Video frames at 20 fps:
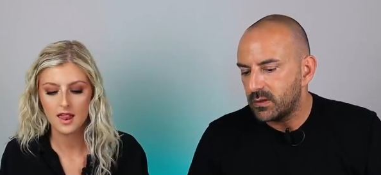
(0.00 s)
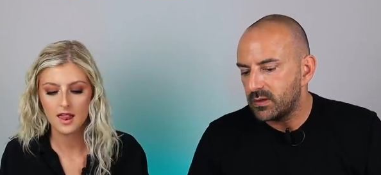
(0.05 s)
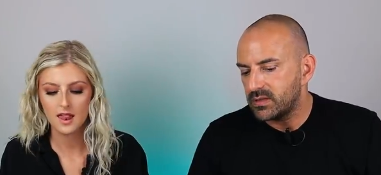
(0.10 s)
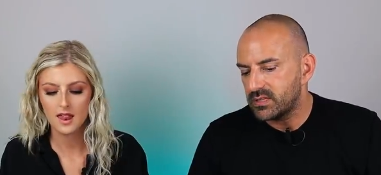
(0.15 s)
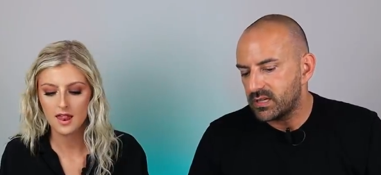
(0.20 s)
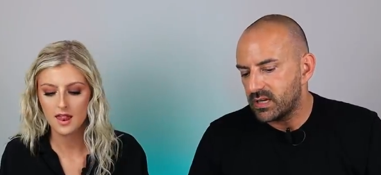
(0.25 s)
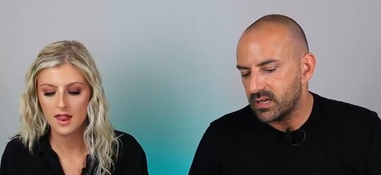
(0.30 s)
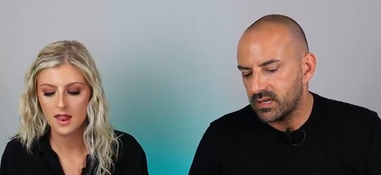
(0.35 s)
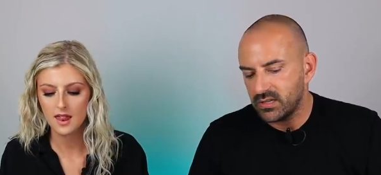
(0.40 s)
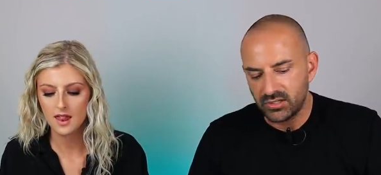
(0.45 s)
Speaker 1: Oh,
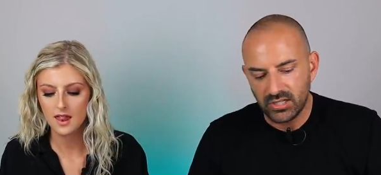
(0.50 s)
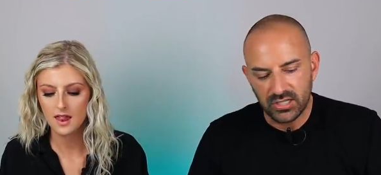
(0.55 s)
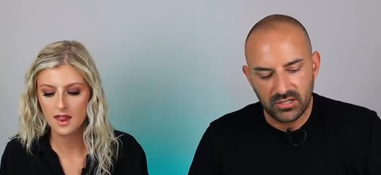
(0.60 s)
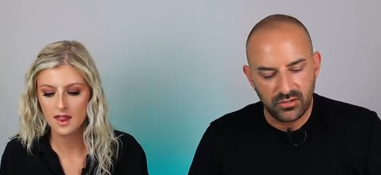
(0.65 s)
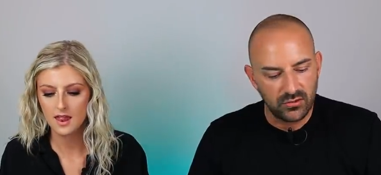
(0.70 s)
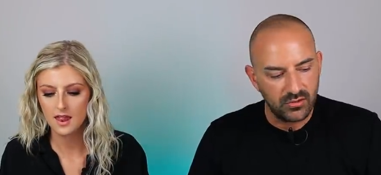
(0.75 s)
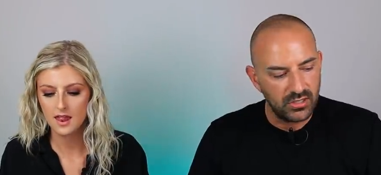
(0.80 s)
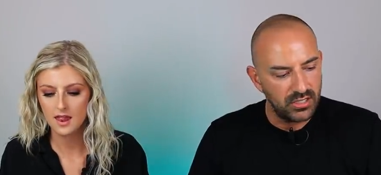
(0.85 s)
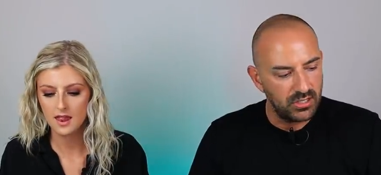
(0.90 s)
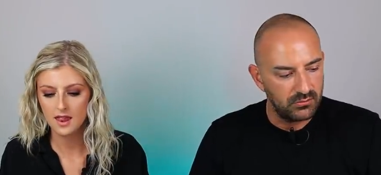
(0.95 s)
it's like a
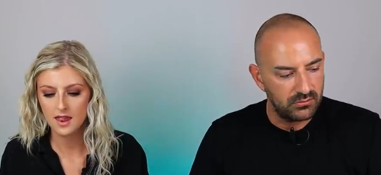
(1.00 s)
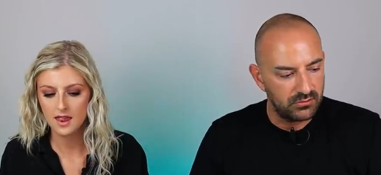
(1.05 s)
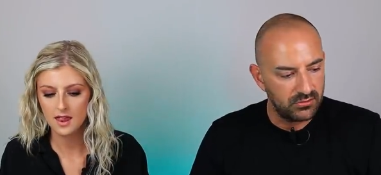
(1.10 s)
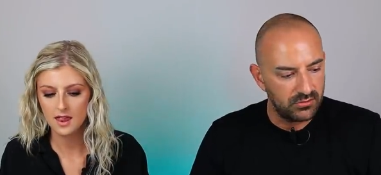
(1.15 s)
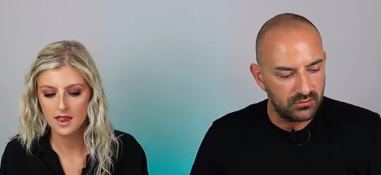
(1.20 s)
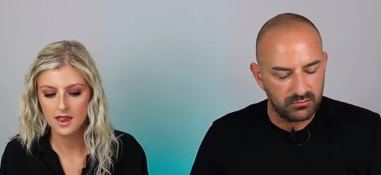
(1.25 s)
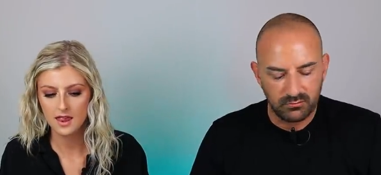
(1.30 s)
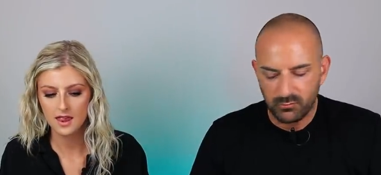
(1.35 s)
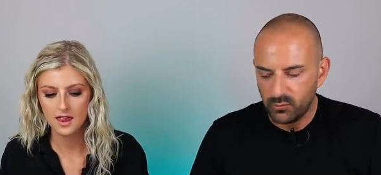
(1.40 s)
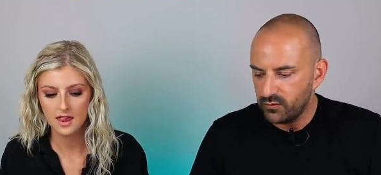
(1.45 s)
jigsaw, isn't it? We'll
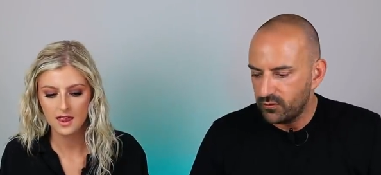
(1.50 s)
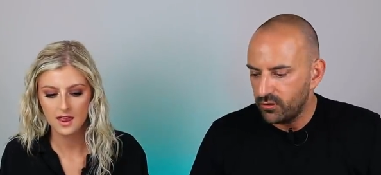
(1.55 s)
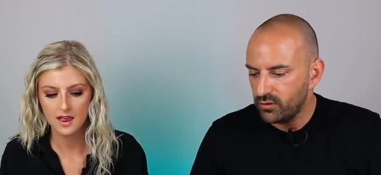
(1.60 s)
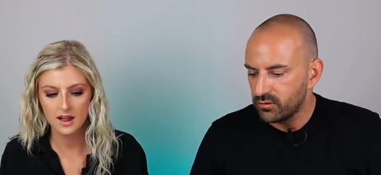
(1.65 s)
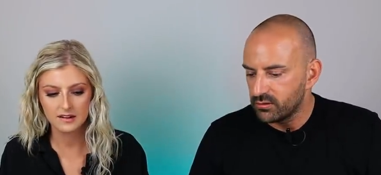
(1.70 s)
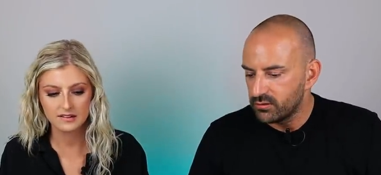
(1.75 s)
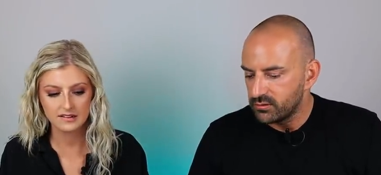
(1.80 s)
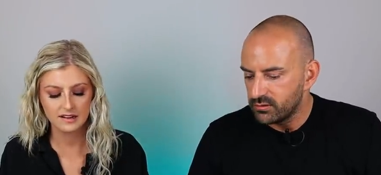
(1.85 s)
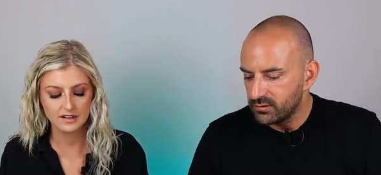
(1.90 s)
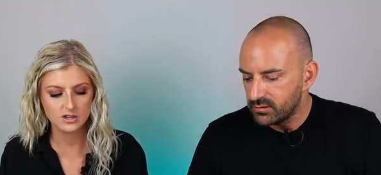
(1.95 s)
just move
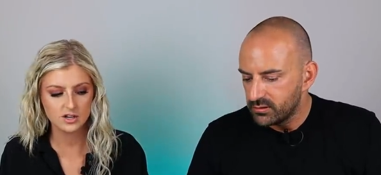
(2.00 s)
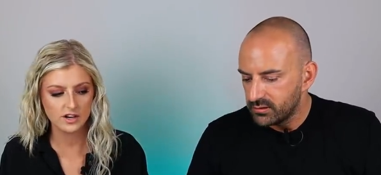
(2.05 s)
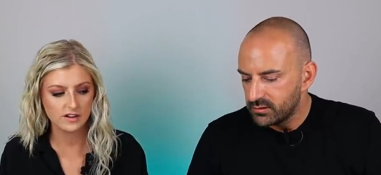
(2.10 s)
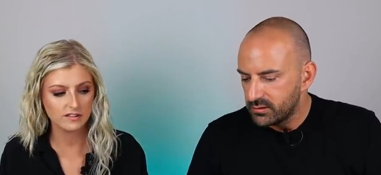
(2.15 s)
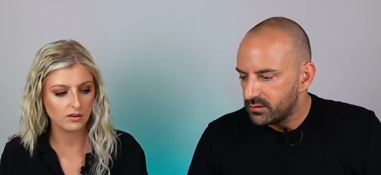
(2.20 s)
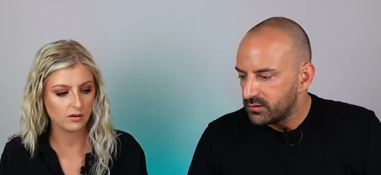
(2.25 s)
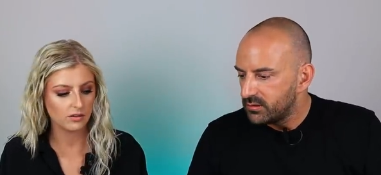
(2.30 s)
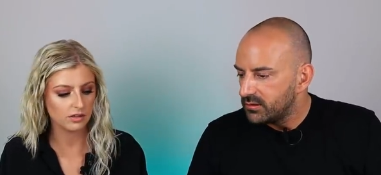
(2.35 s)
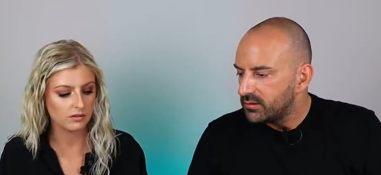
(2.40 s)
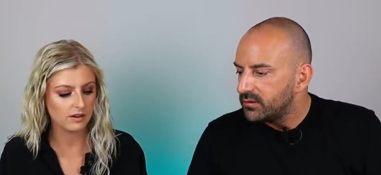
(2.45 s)
on.
Speaker 2: It's like a
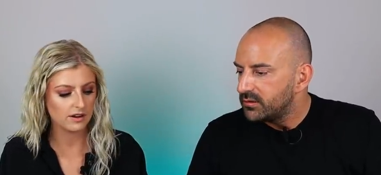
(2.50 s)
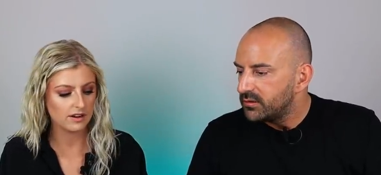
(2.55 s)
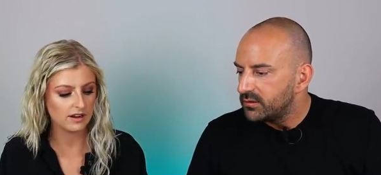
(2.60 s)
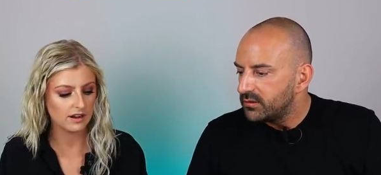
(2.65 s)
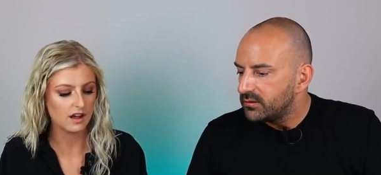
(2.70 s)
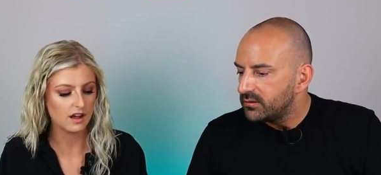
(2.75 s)
jigsaw in three